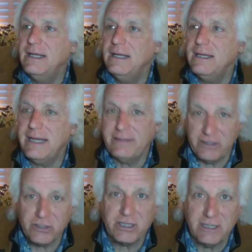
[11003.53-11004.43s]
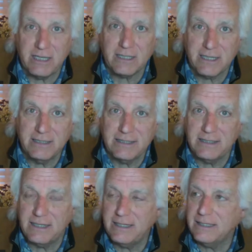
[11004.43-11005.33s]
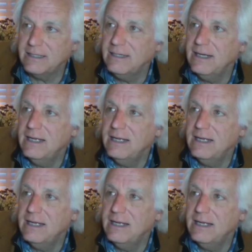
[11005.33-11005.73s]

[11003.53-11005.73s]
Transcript: and there's a Dunkin' there.